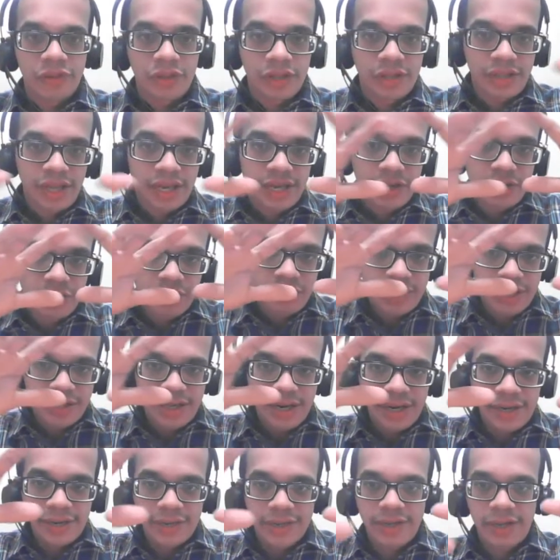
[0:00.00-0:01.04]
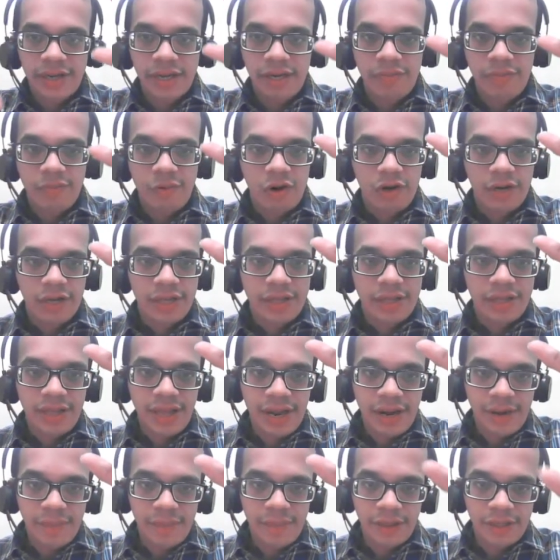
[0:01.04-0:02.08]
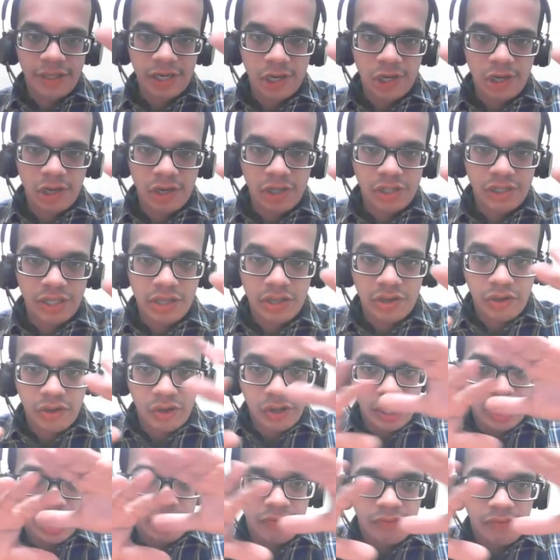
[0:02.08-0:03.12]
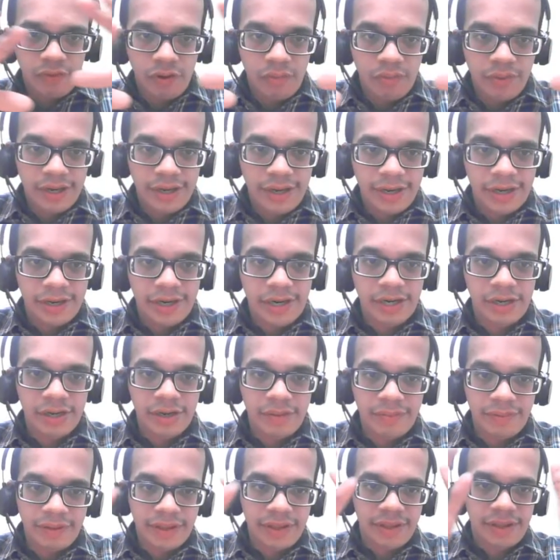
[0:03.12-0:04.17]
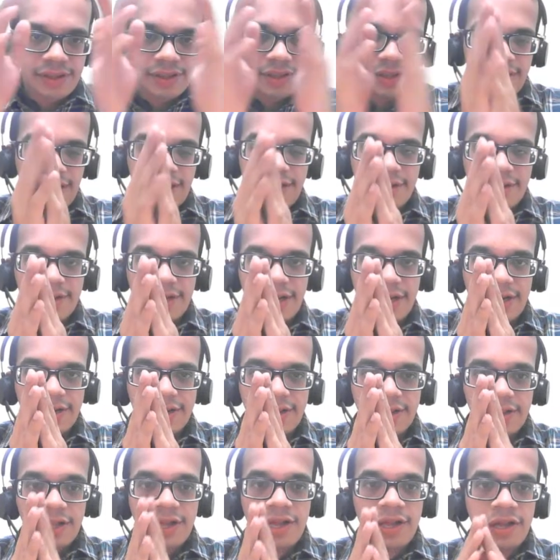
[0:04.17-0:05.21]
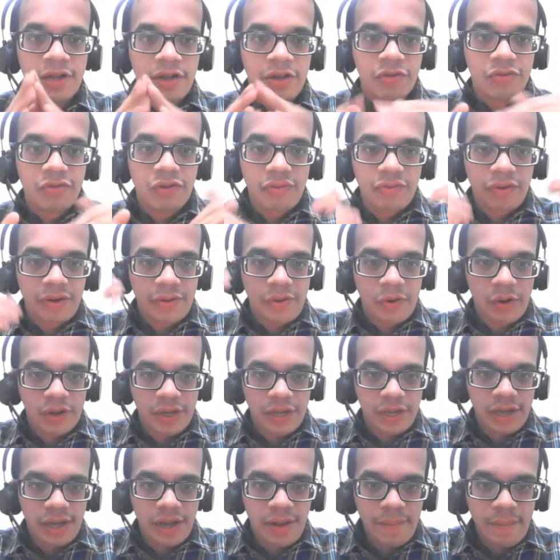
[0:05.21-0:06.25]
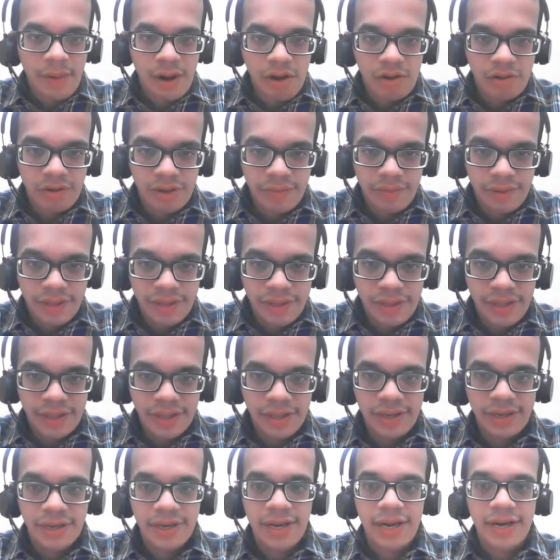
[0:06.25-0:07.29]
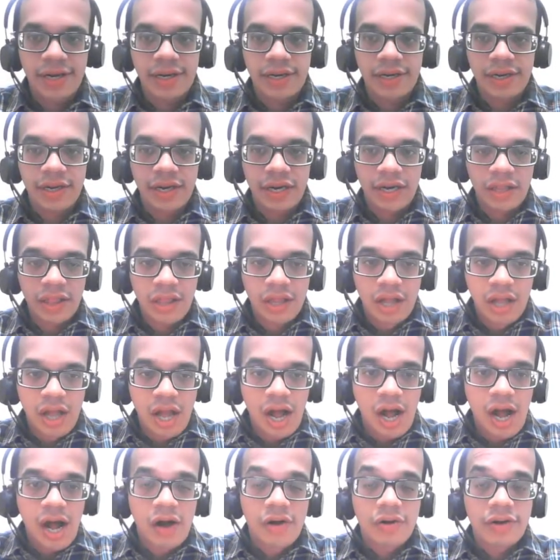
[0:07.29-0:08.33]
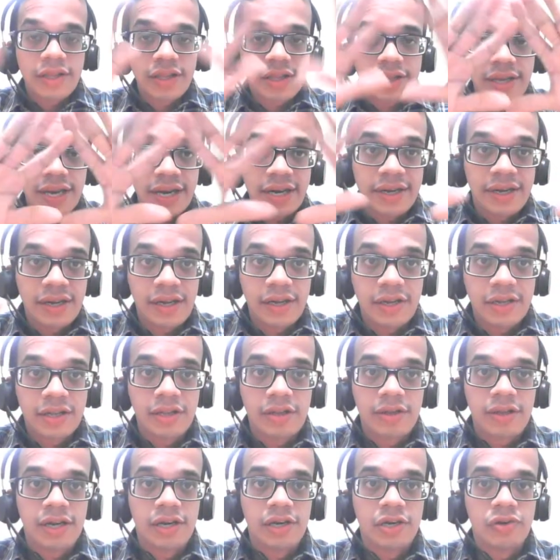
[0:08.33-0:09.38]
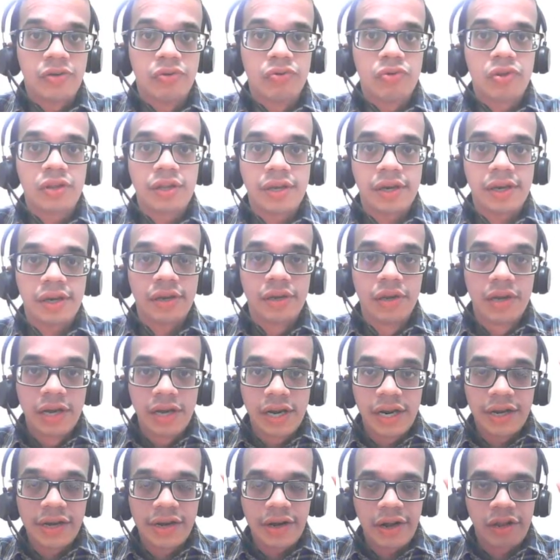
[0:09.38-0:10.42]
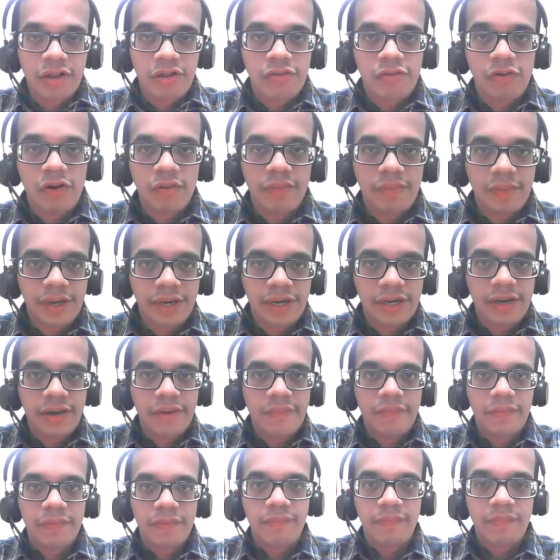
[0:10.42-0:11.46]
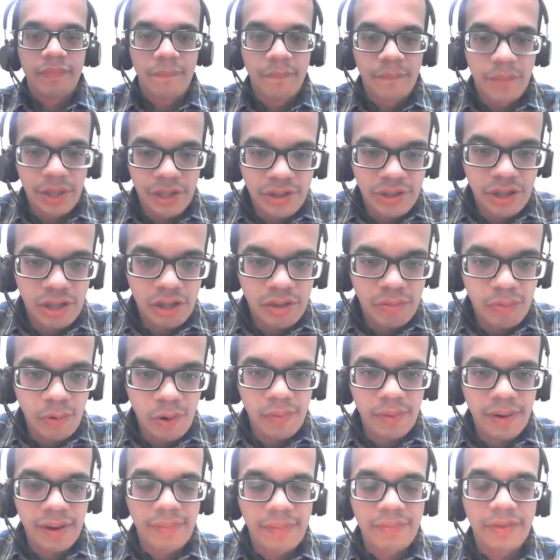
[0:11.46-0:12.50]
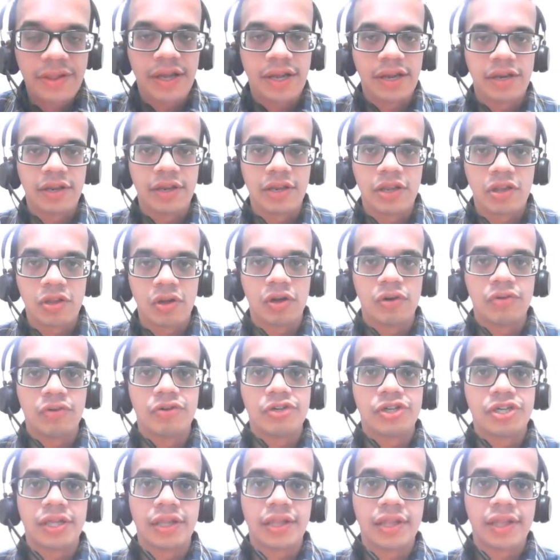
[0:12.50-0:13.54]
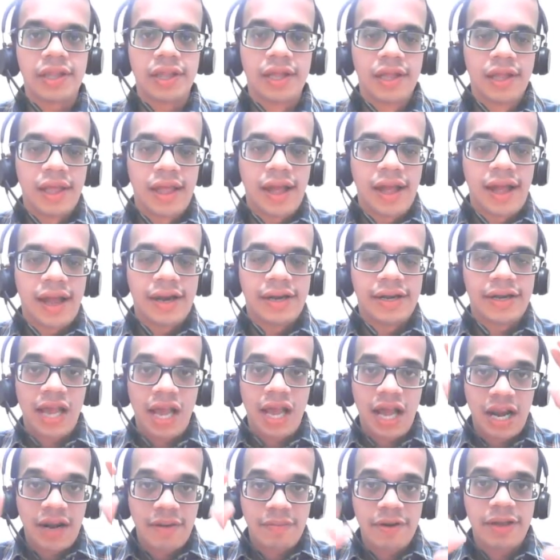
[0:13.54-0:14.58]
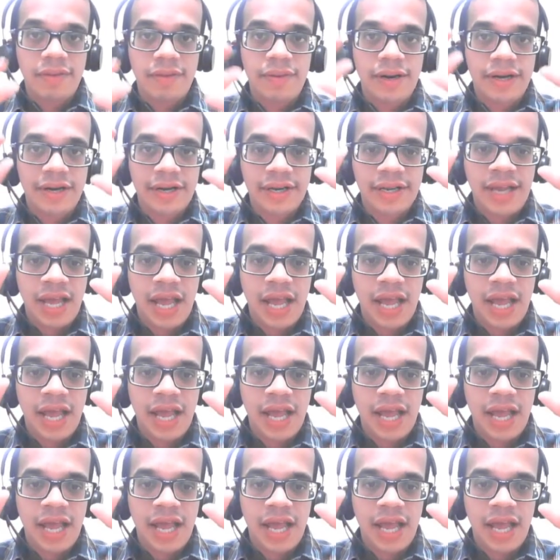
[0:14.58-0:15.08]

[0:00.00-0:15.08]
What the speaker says: They use the statistical models and the methodologies to transform the data into the business insights. We will be talking about the business and how this data is used in transforming the business problems in solutions and ultimately